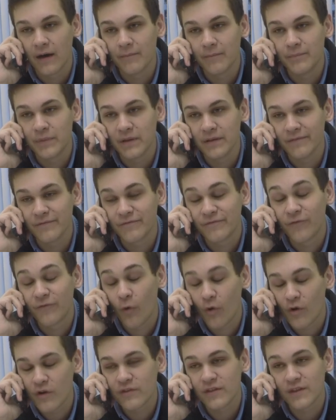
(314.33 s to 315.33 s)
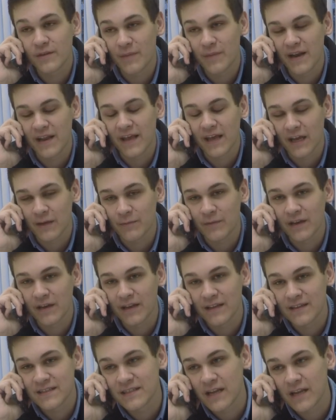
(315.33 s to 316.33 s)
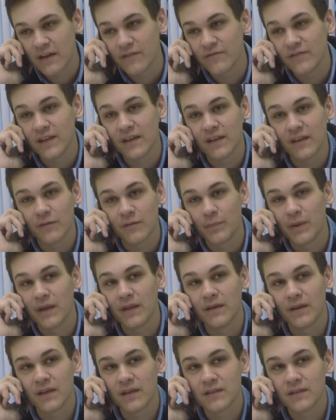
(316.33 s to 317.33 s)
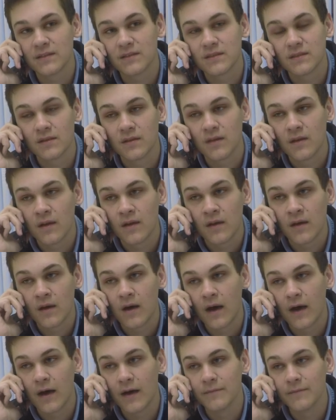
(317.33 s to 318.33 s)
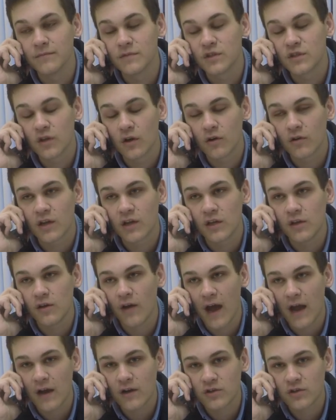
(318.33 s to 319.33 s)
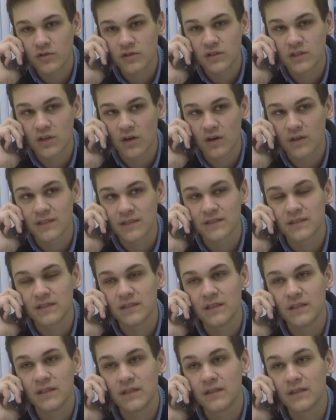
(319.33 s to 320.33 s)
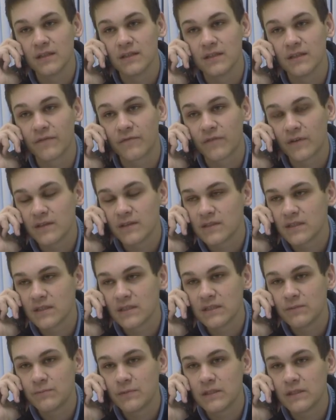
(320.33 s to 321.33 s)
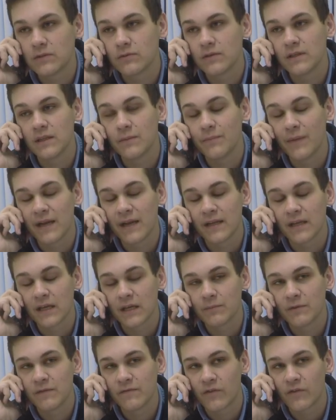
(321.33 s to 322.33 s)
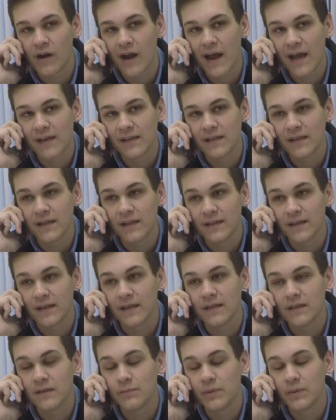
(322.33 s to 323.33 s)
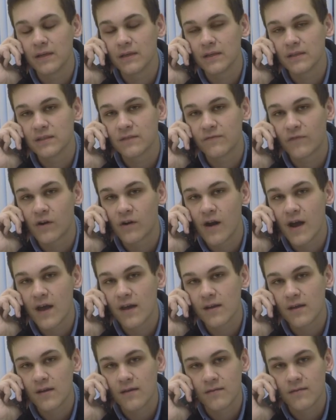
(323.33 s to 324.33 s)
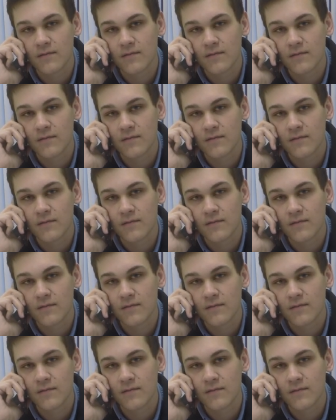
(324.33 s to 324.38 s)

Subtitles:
before the Bennett Hickman instead of the Independence. So can you actually start to see the differences between the Bennett Hickman variety and the Independence variety?